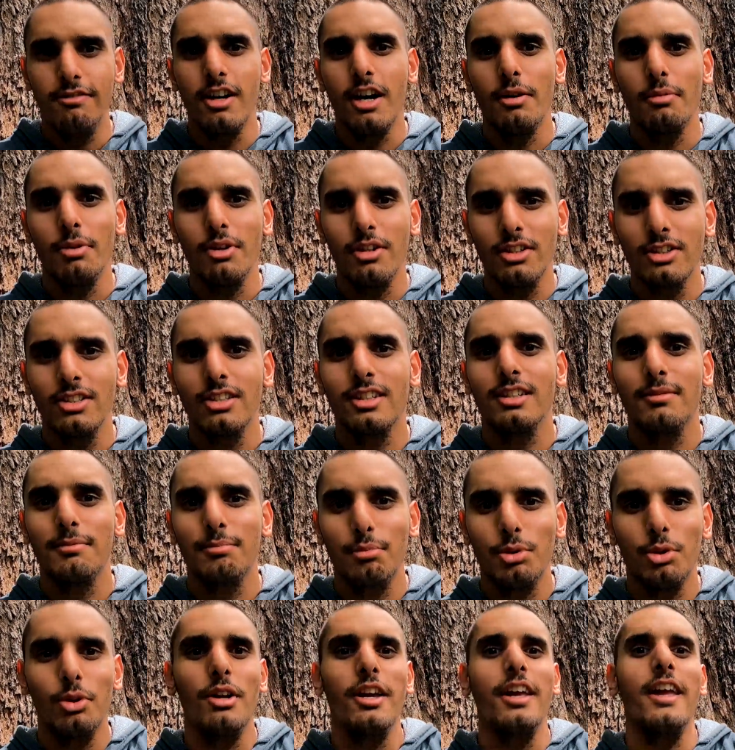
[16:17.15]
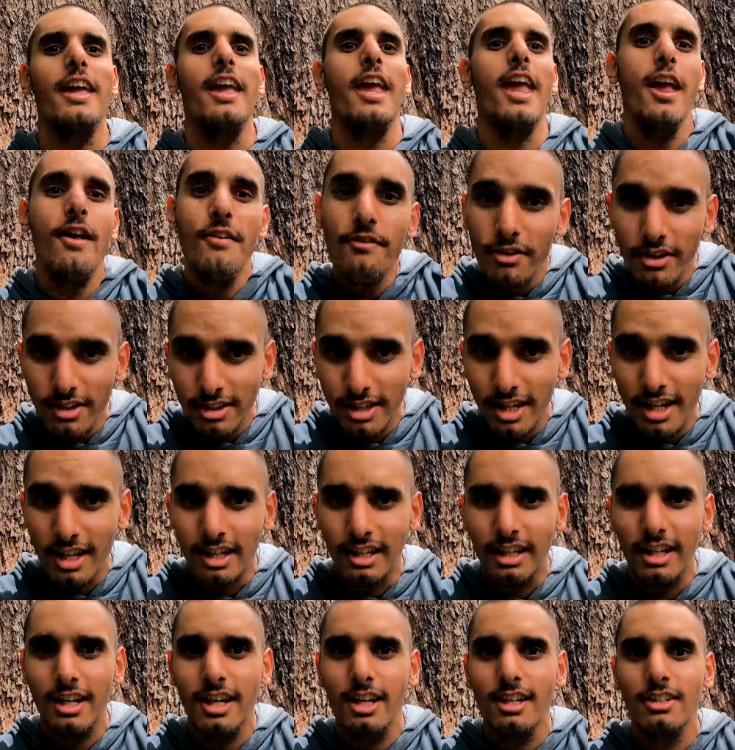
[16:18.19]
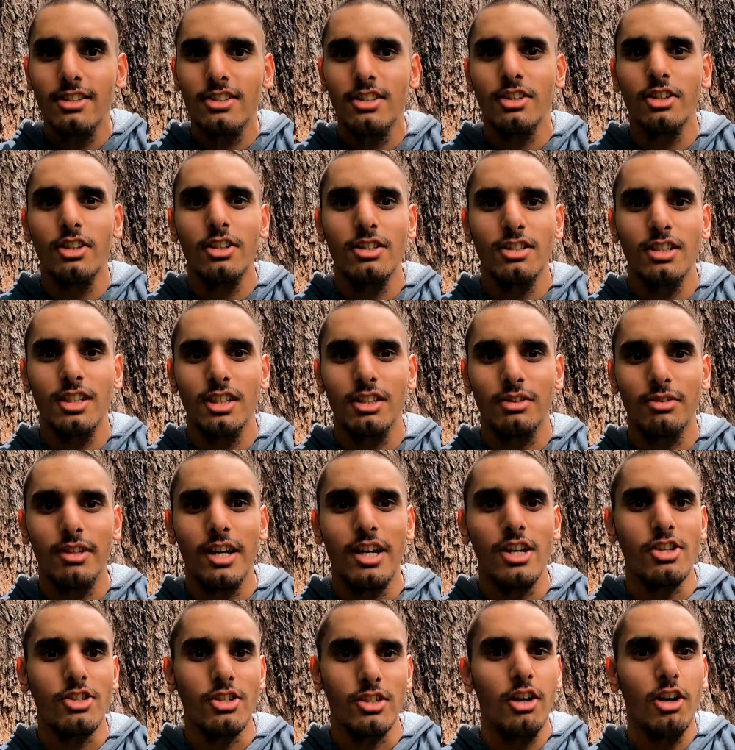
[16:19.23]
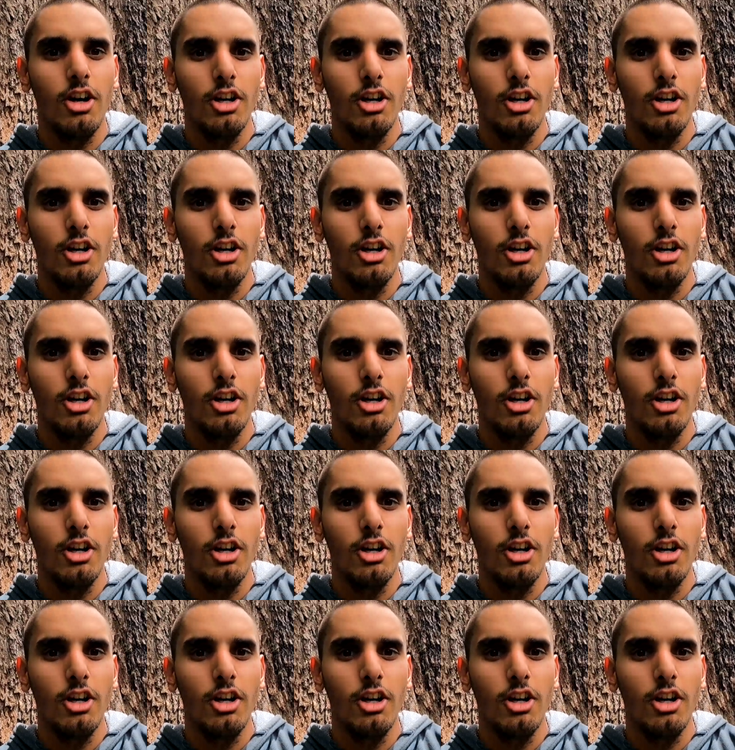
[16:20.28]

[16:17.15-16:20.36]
I want to put everything into content creation.